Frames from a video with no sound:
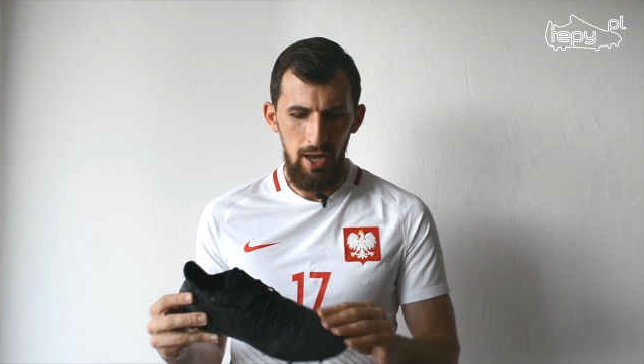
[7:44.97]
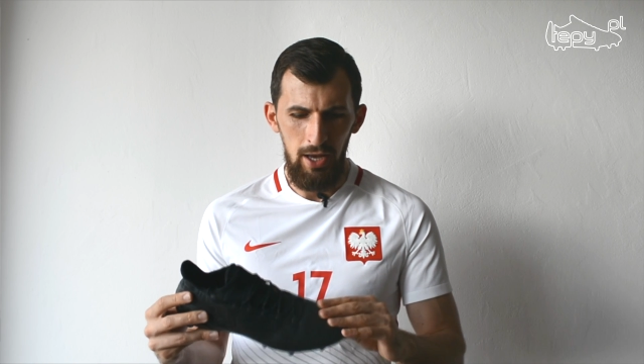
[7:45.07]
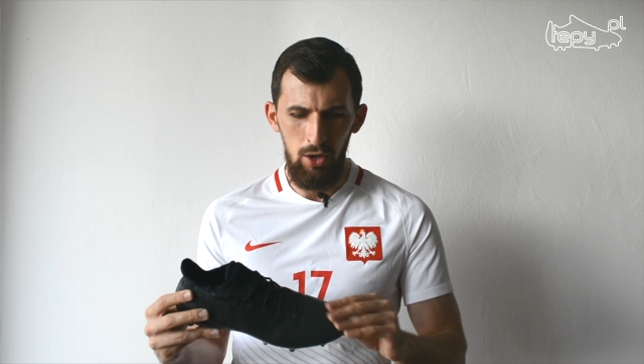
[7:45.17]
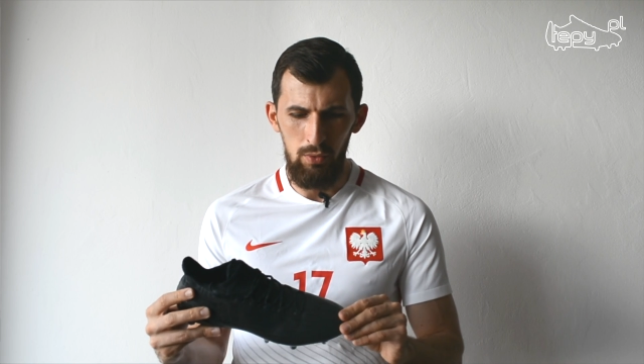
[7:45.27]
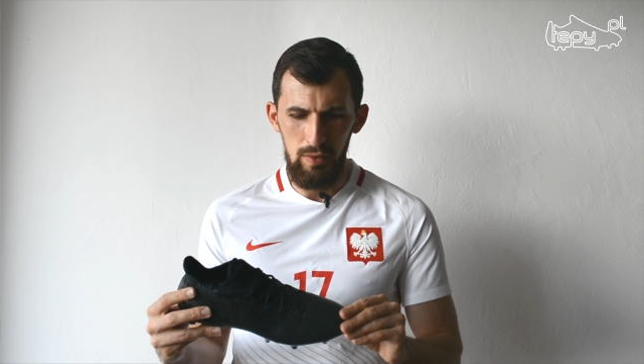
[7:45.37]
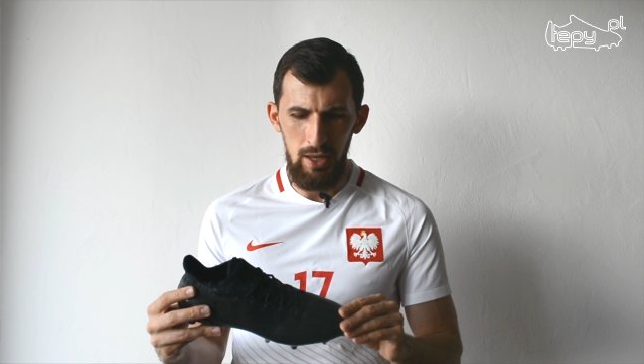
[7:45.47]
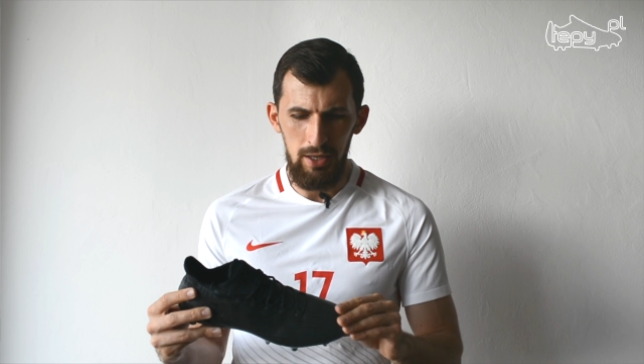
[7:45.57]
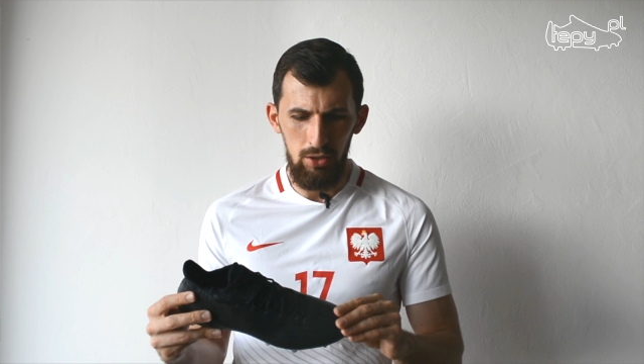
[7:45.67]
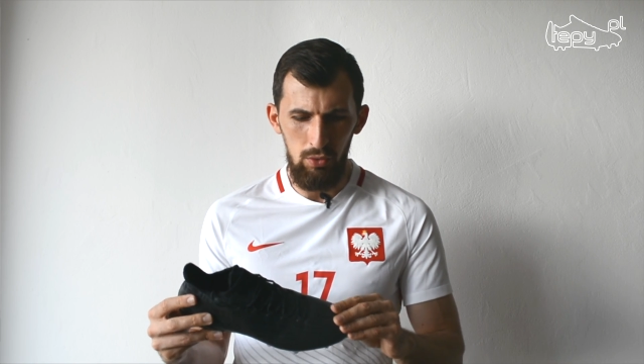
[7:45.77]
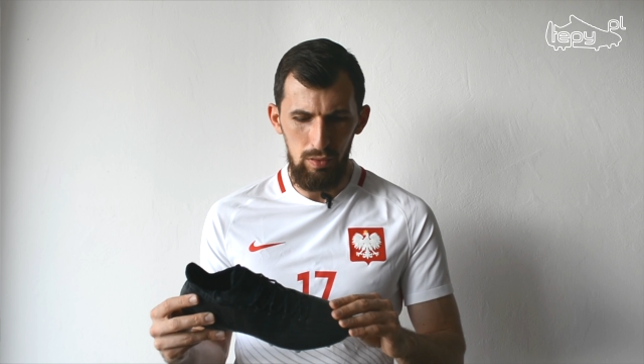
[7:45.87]
I always
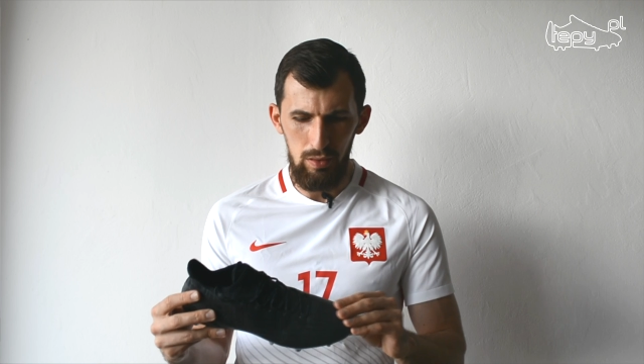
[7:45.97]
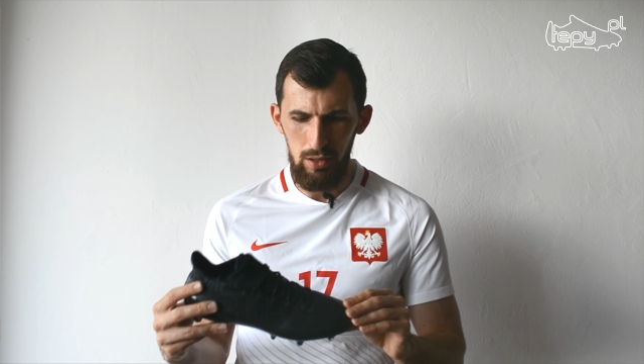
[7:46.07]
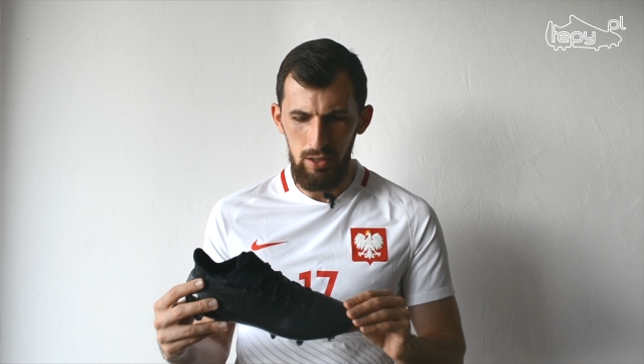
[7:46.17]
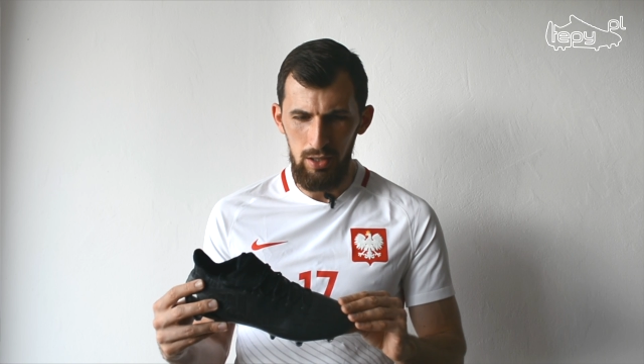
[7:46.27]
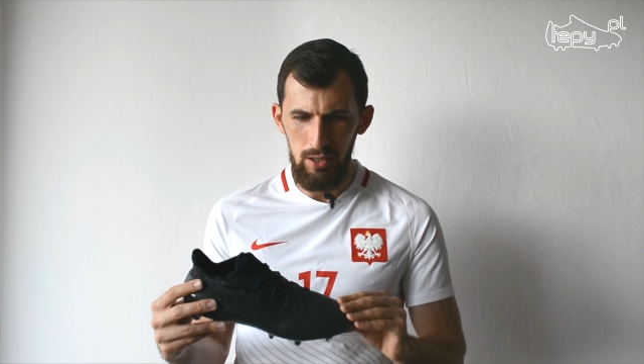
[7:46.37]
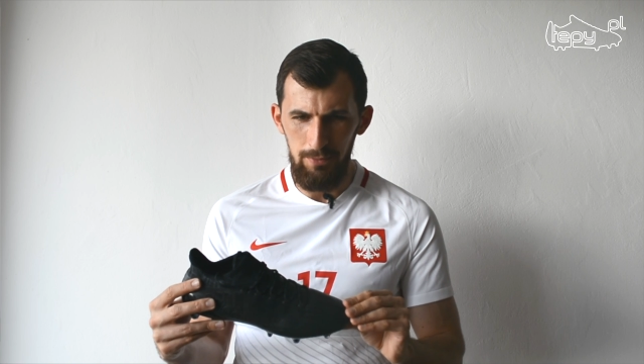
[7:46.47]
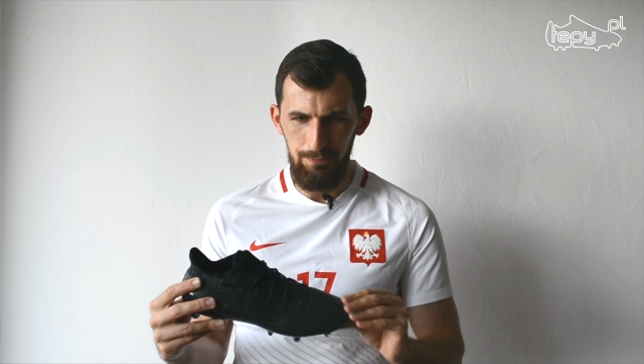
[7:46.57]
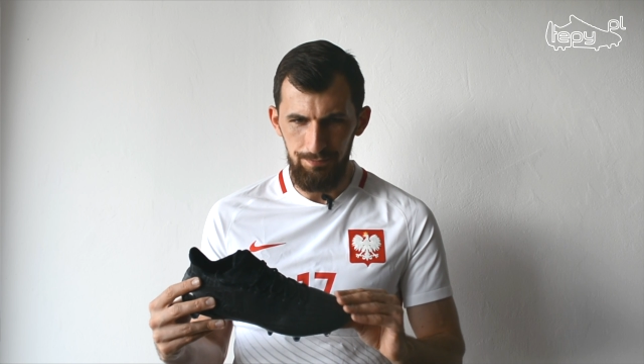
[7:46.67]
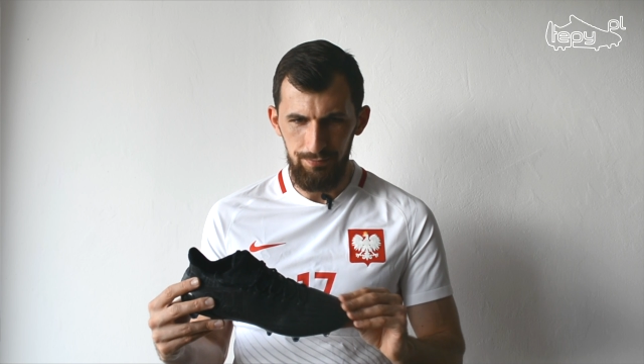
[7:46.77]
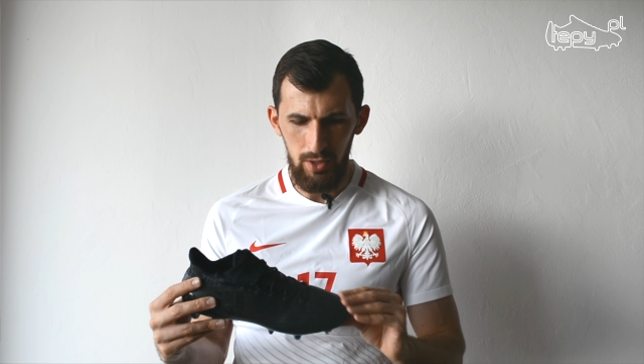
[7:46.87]
like those
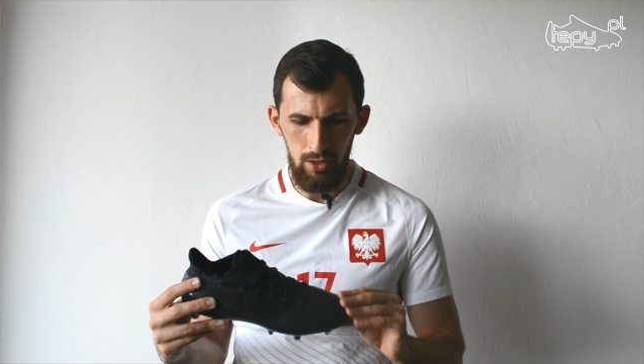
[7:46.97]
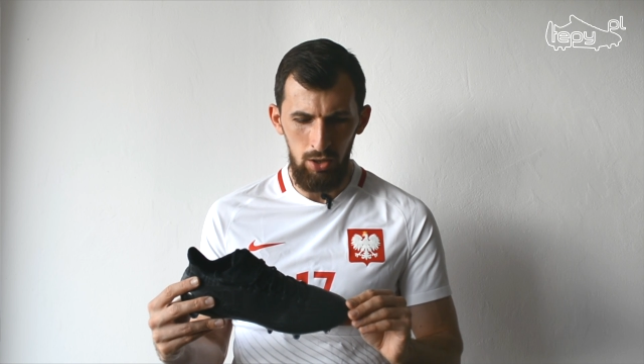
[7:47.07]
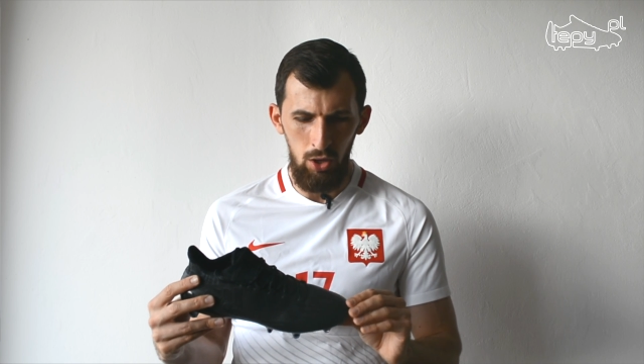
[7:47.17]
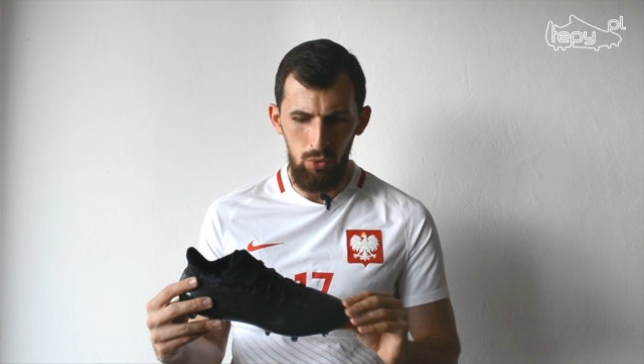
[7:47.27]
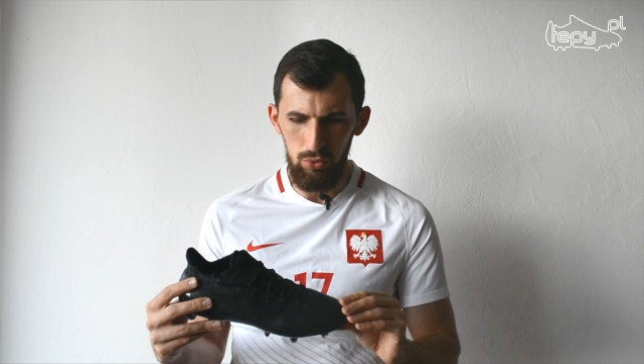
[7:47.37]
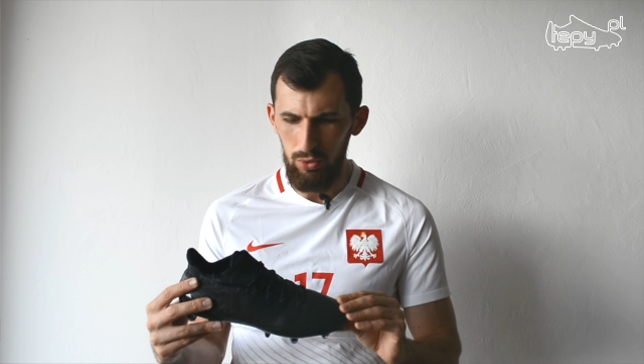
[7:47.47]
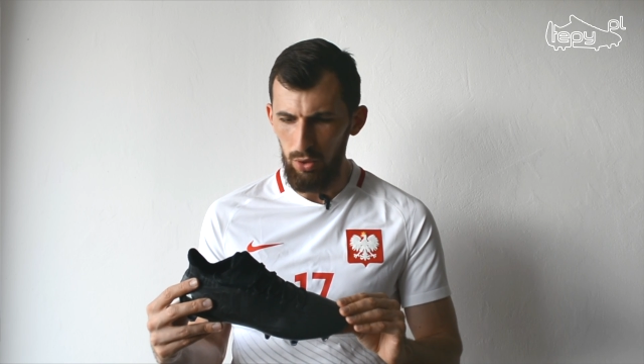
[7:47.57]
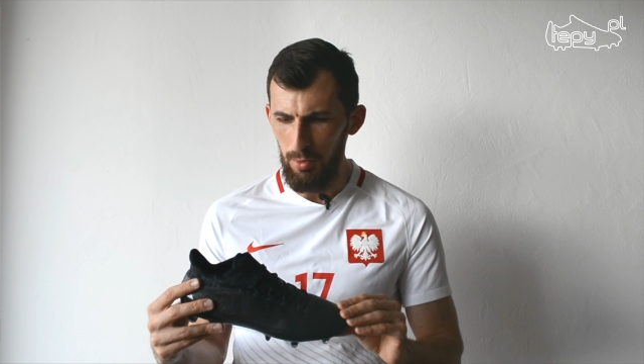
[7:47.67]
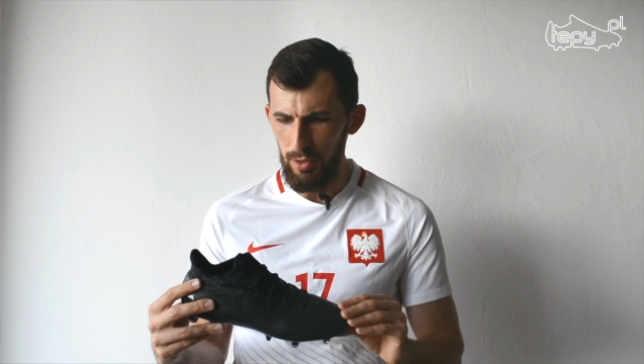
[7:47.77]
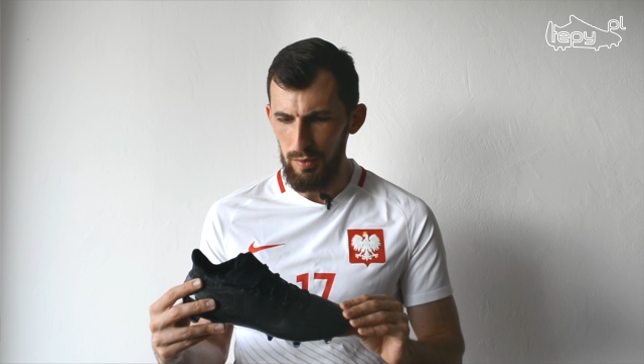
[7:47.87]
low
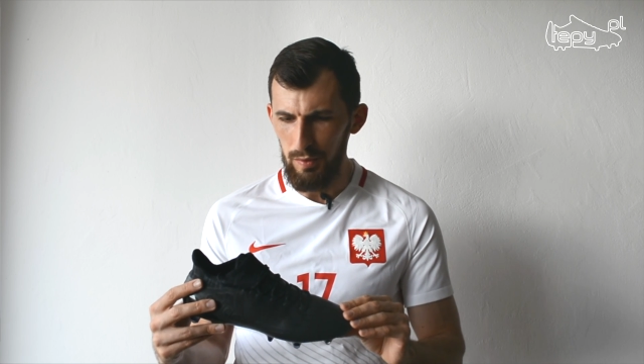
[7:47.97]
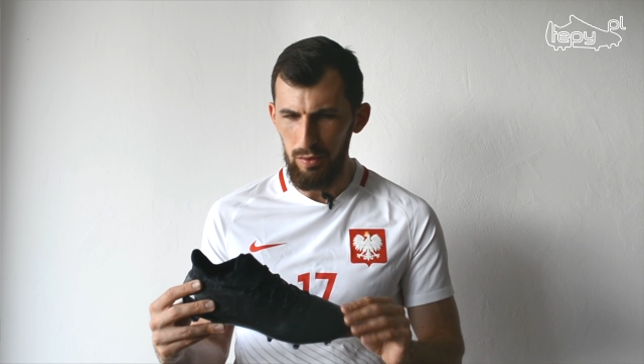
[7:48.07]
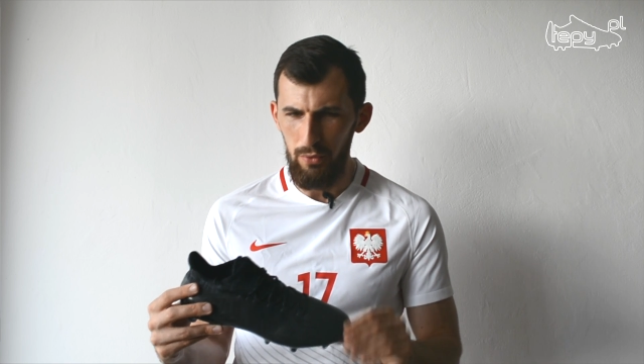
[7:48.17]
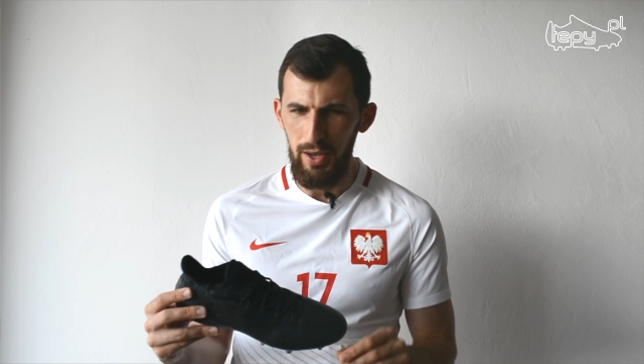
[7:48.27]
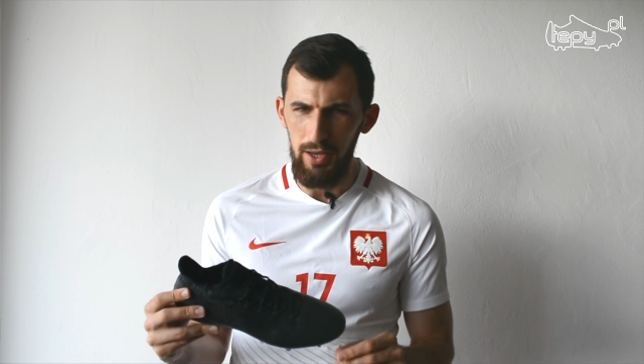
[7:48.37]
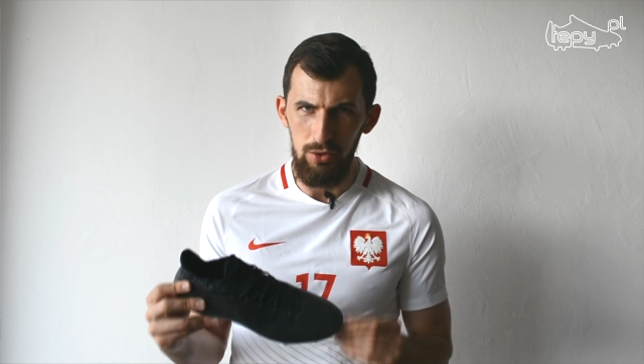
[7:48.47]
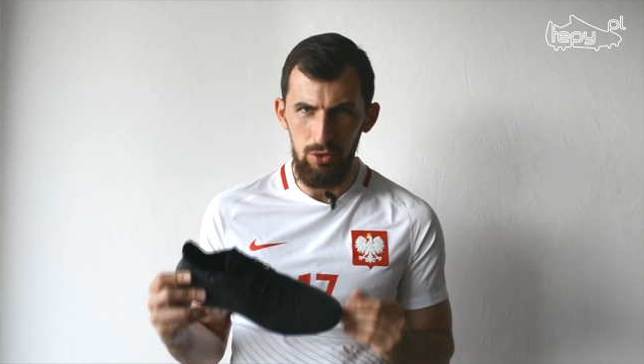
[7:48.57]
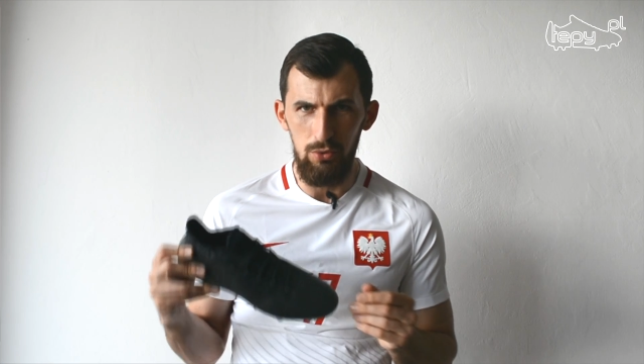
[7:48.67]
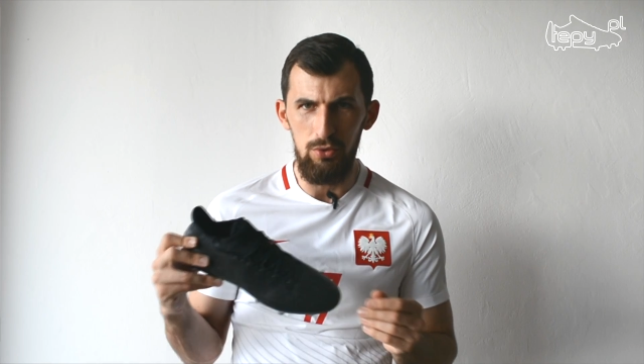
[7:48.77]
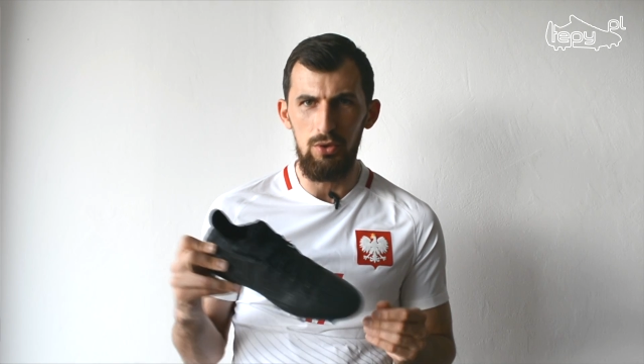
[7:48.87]
toe boxes, so
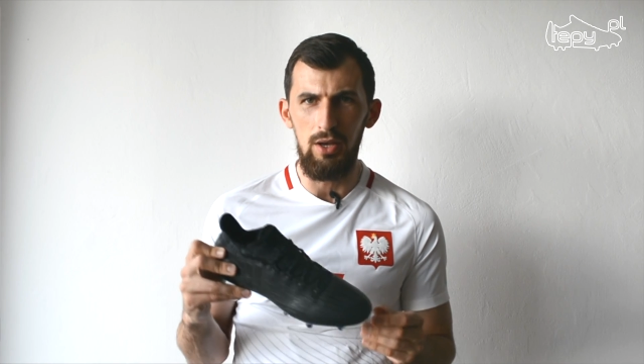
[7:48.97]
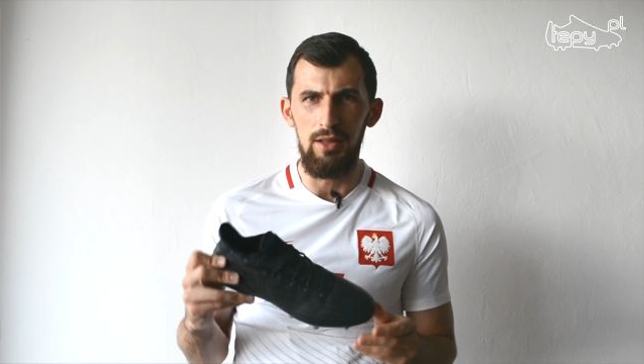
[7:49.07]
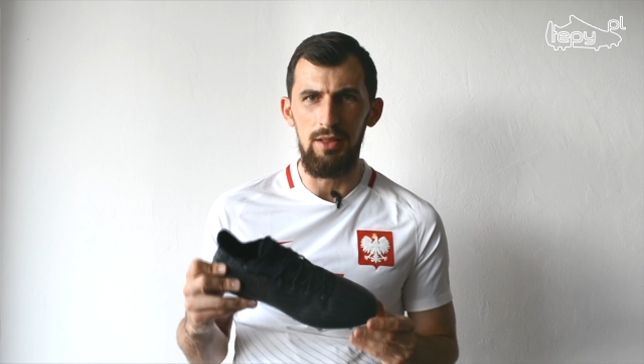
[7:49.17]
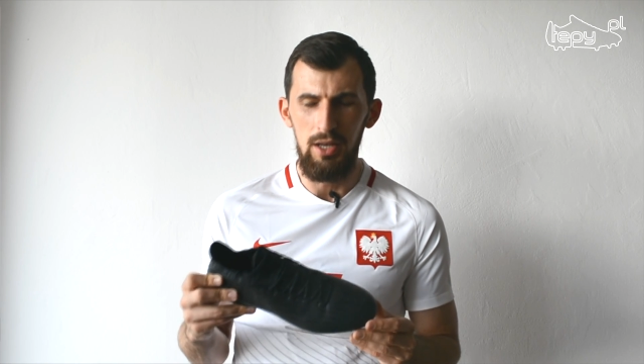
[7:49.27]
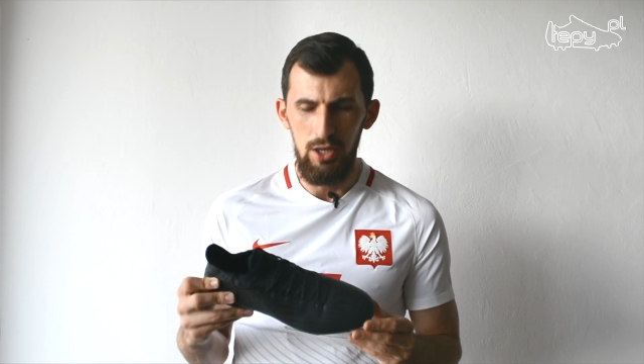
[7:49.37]
you can